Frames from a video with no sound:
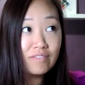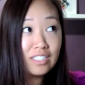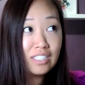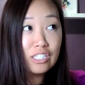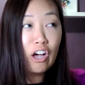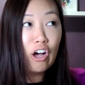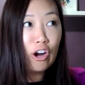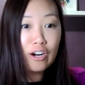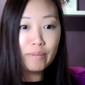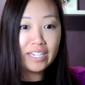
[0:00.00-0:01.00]
it's not
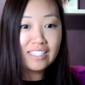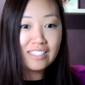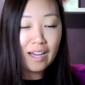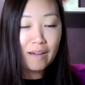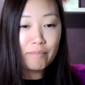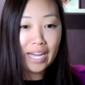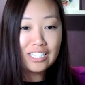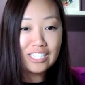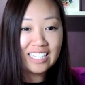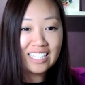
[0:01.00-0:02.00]
hard but it's not
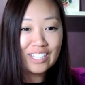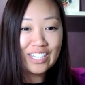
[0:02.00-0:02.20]
magic either